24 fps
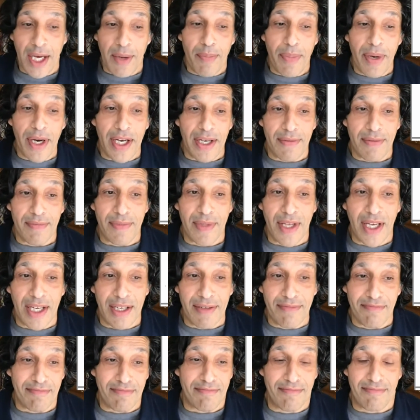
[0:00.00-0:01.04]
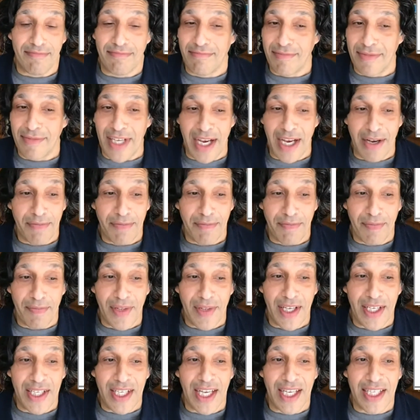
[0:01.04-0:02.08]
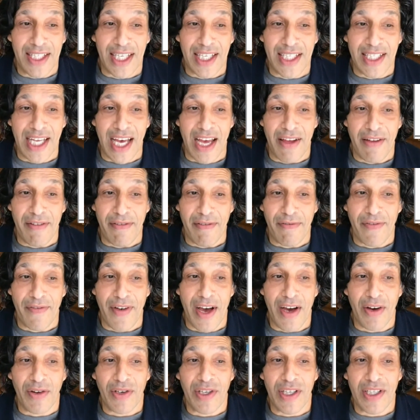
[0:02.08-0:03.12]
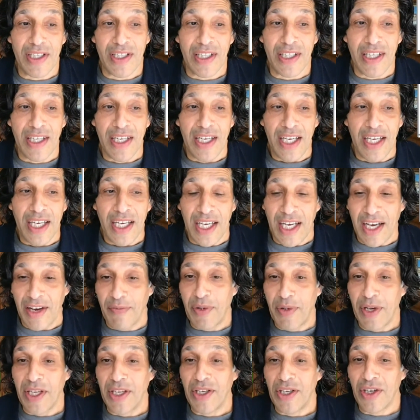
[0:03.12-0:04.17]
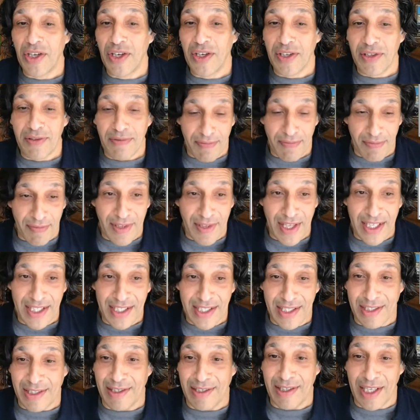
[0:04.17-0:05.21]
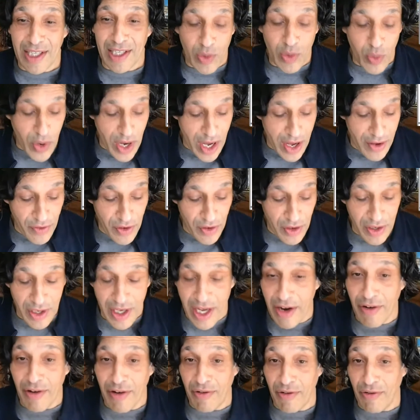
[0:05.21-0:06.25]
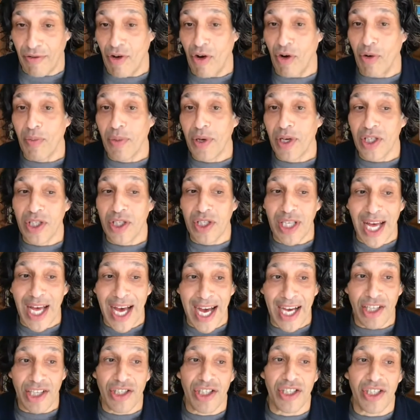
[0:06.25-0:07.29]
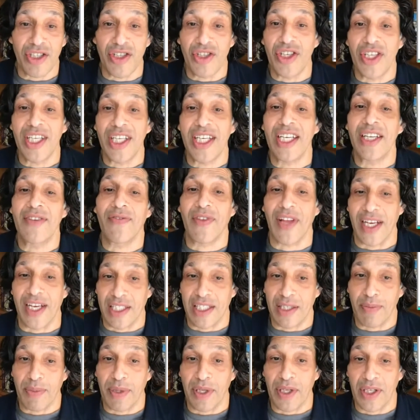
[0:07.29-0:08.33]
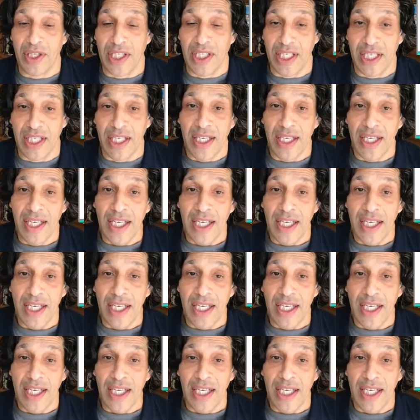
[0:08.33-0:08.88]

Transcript: But as I say, founders have been doing this way of doing it wrong because actually you need flexibility.